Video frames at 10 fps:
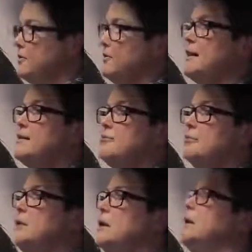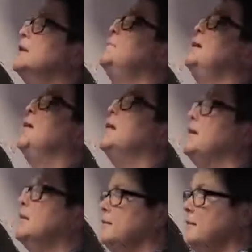So that's really going to be
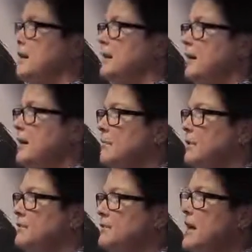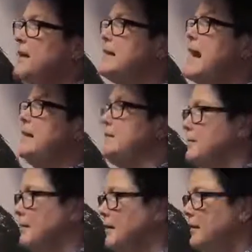hard, right? But say it's 8.